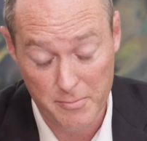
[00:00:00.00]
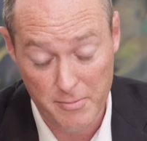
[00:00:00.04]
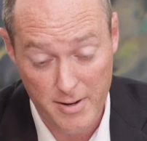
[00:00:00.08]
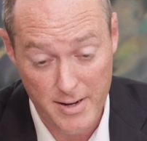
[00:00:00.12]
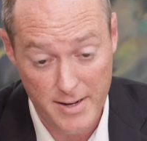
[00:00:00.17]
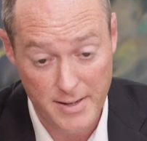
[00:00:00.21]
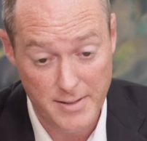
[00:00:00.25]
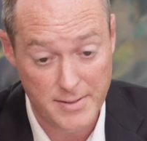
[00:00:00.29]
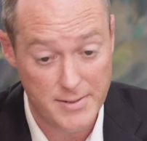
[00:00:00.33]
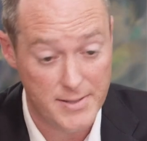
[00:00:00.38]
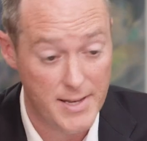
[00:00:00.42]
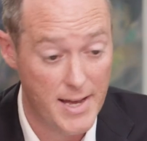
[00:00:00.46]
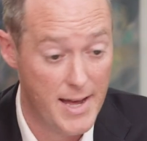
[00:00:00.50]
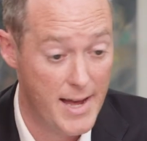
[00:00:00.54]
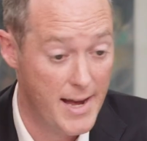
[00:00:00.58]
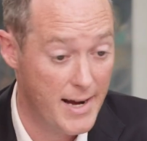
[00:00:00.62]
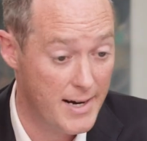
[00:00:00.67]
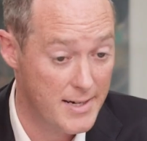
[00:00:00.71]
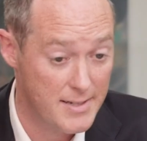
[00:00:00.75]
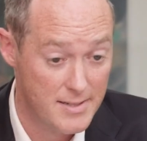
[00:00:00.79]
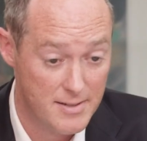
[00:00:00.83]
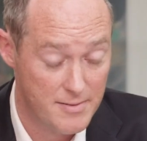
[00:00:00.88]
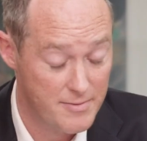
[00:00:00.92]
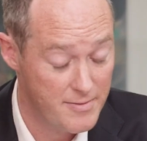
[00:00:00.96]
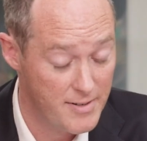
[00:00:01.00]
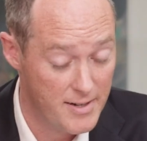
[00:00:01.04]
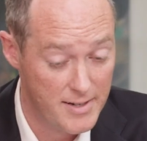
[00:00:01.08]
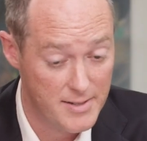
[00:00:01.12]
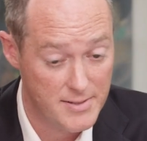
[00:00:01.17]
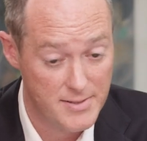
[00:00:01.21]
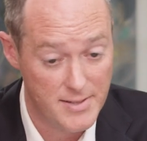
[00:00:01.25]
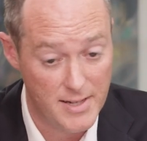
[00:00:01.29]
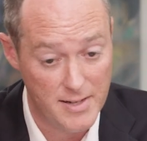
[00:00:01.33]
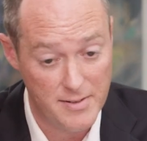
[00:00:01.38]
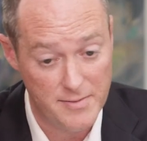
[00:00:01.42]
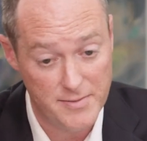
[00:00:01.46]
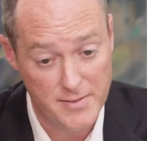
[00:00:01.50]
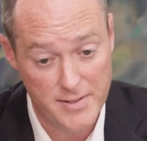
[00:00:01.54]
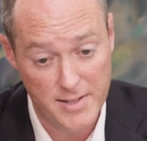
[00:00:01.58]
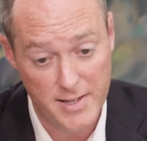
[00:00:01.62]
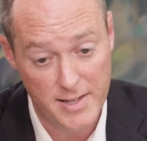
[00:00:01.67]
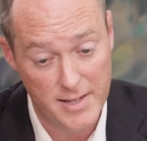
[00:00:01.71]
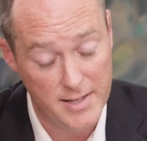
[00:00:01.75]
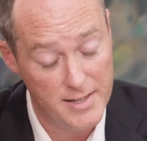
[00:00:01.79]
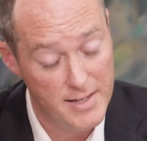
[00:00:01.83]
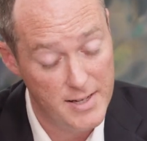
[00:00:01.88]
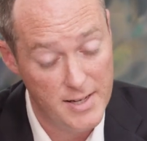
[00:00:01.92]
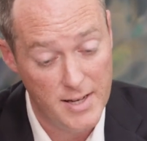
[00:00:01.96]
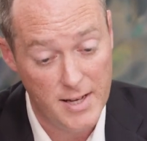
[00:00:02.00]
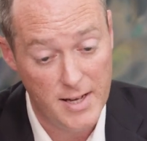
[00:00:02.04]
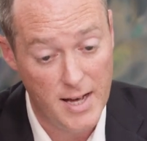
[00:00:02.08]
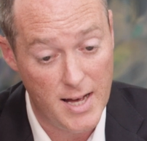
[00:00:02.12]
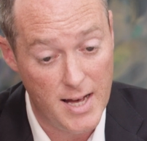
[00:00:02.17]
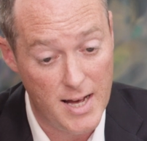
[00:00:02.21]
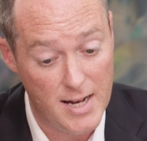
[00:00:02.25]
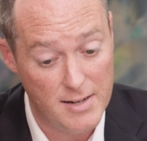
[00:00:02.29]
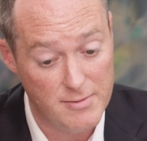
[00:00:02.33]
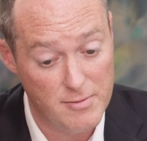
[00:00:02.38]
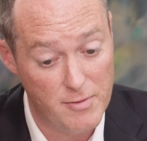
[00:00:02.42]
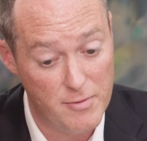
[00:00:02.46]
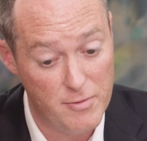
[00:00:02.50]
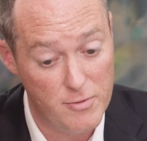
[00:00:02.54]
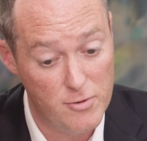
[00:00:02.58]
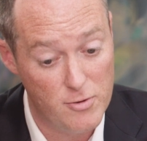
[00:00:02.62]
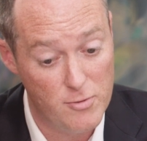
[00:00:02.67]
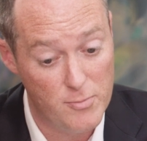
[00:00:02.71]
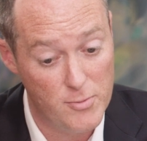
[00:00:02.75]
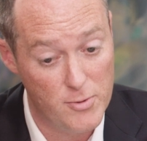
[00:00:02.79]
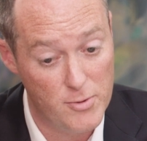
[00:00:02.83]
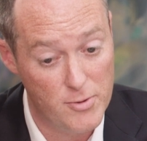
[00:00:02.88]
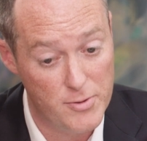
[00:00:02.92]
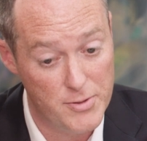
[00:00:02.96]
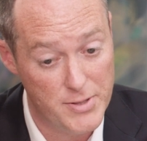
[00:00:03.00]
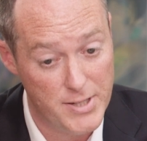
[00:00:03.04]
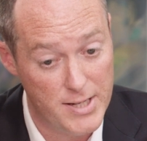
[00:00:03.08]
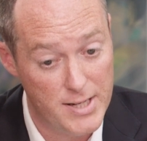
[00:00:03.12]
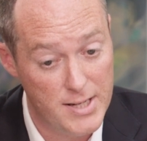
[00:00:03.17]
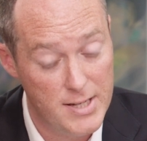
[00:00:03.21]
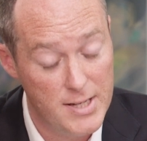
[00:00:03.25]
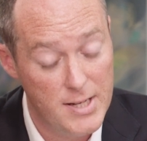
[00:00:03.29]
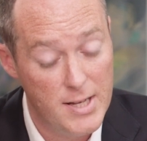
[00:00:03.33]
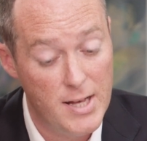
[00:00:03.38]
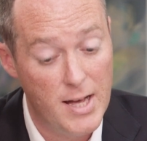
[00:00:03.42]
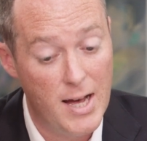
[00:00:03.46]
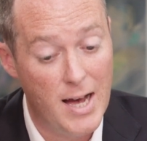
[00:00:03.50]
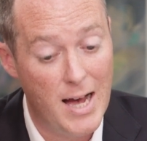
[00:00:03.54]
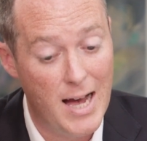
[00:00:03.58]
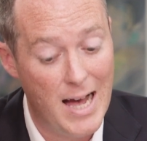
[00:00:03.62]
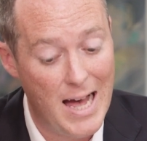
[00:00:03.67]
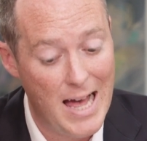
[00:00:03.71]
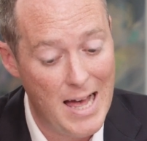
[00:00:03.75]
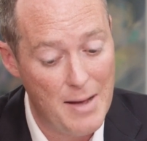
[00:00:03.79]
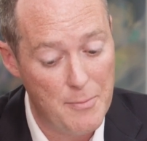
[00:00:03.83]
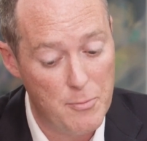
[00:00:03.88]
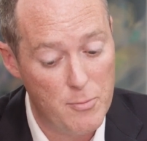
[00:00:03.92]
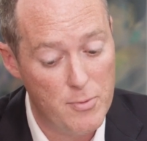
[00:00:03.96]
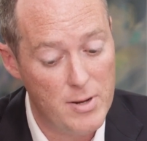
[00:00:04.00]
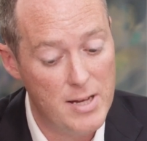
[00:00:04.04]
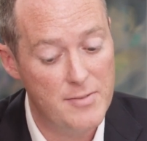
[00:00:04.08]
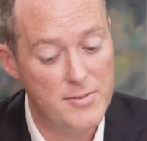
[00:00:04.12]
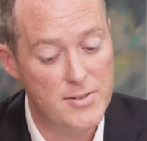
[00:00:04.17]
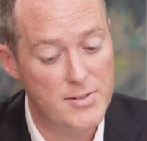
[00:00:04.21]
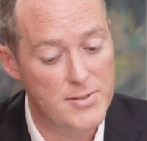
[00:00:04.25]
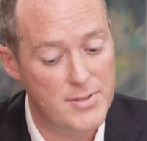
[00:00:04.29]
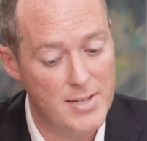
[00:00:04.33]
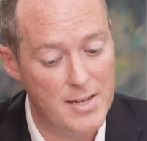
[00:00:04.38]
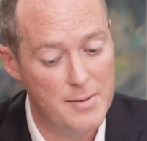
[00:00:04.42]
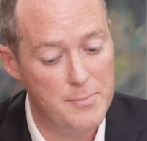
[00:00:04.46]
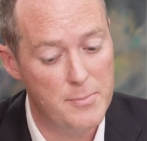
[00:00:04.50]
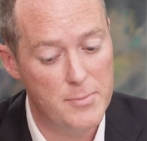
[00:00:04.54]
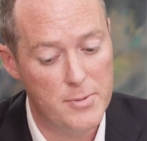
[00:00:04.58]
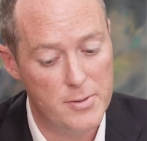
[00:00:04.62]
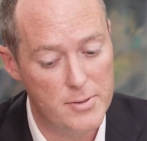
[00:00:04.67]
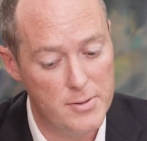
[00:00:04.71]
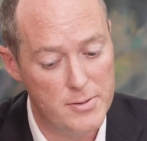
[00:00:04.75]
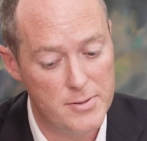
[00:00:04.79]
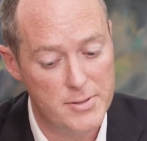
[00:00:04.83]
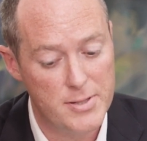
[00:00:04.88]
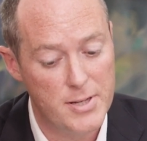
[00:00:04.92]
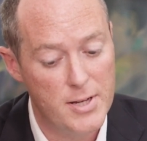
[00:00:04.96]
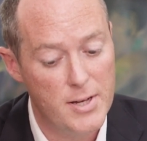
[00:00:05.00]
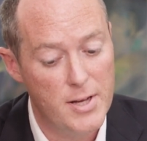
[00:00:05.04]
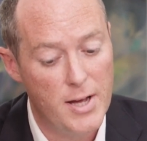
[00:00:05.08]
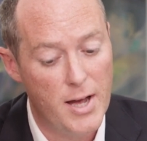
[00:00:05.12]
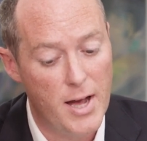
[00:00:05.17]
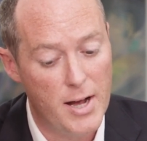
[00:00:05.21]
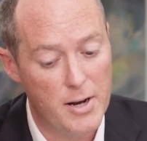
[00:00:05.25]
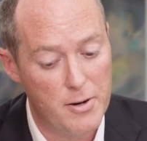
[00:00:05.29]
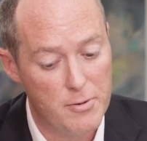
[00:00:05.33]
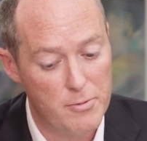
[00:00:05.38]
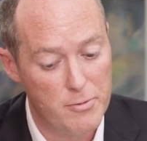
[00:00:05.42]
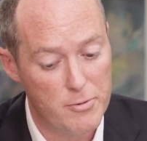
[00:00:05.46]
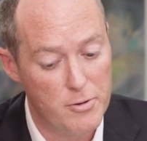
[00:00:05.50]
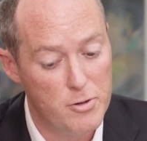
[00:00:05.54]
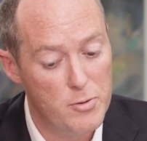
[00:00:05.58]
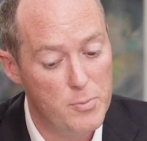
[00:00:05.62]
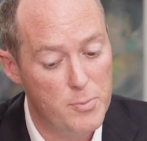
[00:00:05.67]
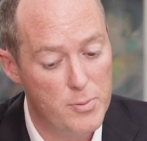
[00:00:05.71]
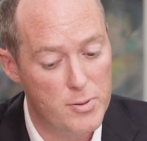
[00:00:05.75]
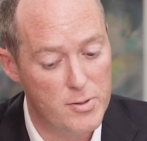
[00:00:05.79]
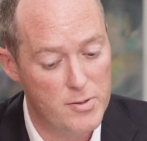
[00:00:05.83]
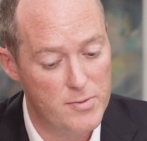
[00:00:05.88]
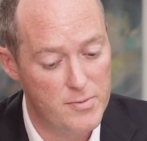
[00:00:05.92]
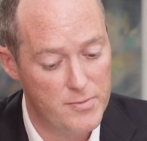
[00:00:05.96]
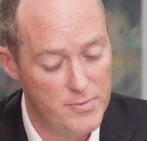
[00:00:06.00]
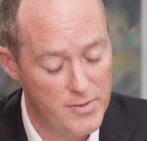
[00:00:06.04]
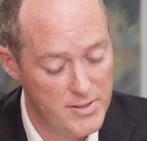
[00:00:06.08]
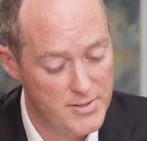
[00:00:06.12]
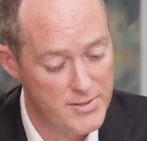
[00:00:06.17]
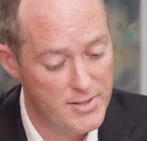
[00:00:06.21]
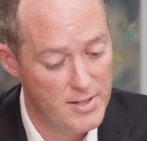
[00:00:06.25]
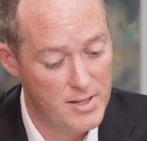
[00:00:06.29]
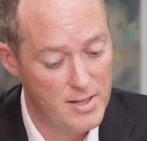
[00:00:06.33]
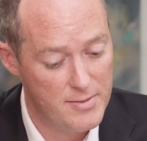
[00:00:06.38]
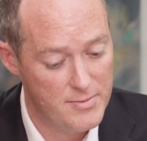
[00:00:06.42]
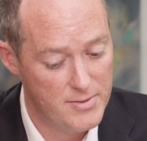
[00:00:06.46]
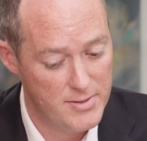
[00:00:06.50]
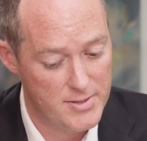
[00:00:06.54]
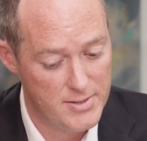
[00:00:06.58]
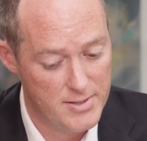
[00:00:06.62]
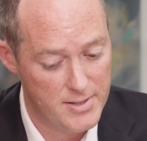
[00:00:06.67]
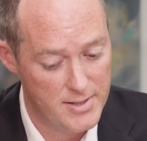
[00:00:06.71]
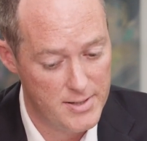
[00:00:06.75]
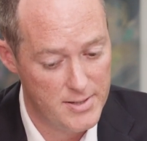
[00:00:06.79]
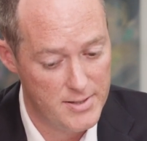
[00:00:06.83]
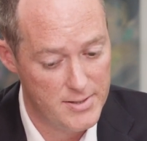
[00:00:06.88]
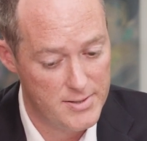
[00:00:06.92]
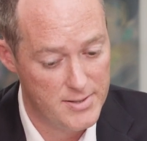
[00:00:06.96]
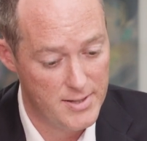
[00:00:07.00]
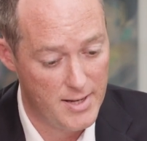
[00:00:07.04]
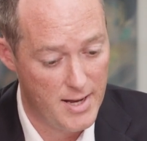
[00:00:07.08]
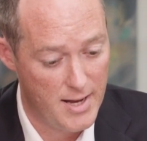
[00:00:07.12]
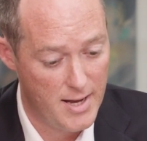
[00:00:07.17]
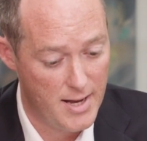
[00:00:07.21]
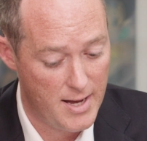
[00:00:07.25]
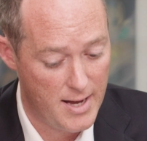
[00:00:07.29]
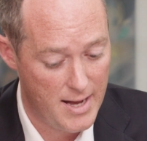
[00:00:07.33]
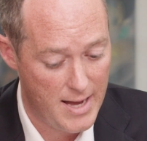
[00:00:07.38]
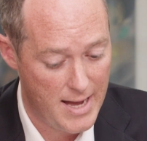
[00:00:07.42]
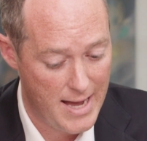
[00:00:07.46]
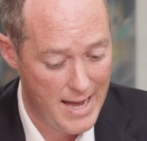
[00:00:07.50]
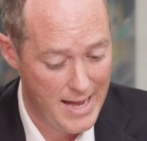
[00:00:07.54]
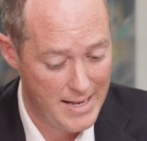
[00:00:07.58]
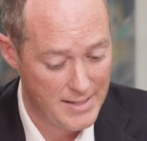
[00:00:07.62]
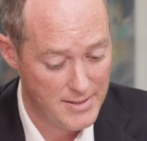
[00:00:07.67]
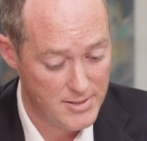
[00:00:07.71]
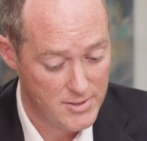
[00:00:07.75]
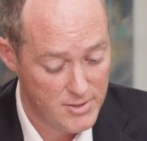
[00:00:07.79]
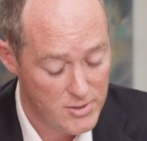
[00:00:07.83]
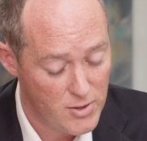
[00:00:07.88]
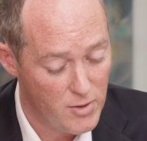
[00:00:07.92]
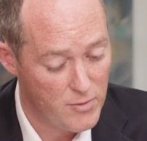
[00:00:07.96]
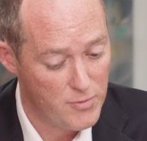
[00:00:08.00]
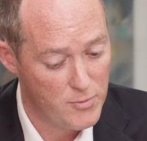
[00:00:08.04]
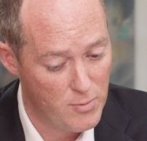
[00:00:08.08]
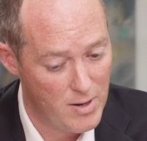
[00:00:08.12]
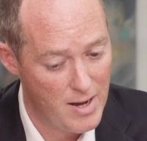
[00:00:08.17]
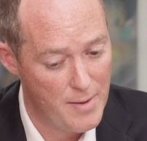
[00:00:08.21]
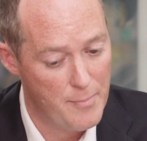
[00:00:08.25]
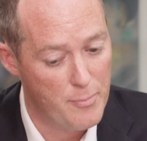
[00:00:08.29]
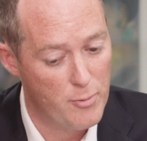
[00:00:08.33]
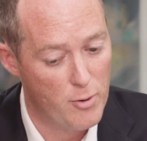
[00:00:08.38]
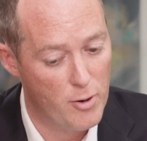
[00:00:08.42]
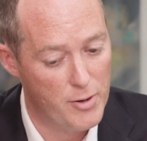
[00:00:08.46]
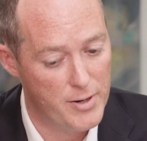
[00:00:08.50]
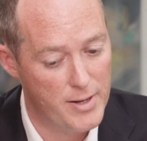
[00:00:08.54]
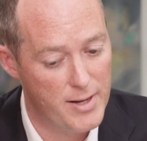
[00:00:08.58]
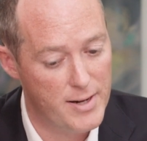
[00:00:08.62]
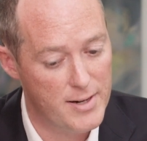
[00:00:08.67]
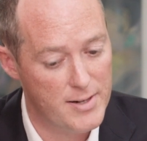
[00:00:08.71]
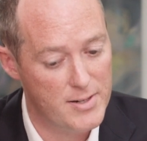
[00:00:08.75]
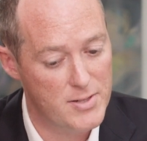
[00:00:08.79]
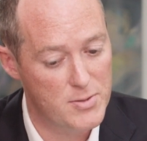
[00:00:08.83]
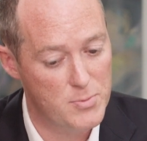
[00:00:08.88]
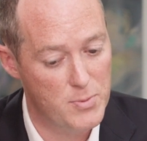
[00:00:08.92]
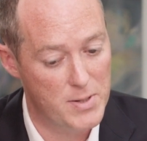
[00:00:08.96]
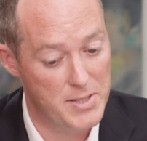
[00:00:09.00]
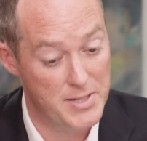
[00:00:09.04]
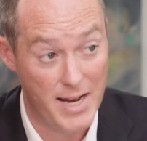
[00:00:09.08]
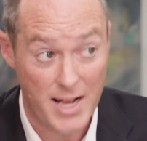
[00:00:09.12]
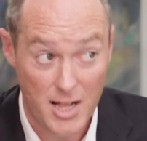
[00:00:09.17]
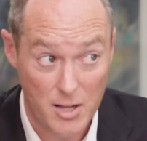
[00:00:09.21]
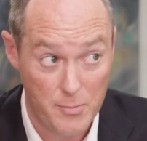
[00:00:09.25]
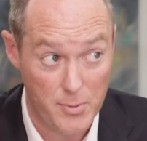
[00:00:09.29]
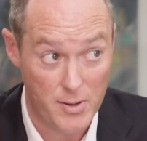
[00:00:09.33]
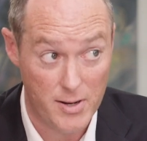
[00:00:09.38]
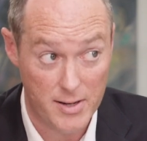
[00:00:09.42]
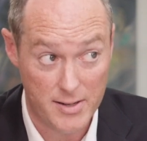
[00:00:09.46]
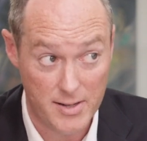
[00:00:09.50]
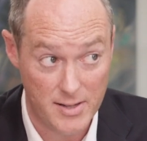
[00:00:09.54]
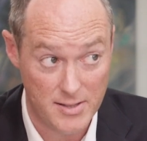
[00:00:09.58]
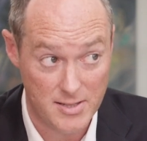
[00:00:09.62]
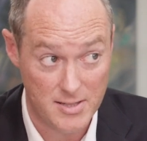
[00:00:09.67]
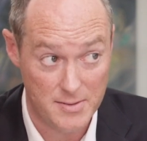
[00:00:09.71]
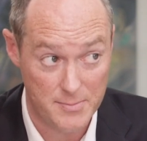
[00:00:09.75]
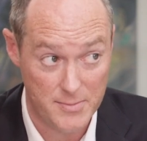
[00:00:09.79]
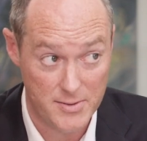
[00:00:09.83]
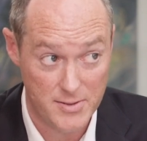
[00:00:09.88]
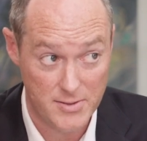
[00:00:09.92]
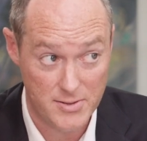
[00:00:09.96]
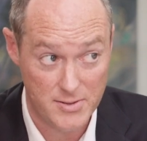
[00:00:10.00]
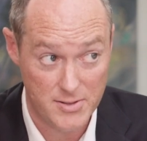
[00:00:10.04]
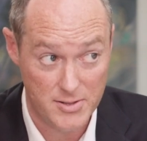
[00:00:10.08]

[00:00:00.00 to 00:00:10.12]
Rights Act, the Fire Safety Reform Order, and we've assembled a group of services and software products which help our customers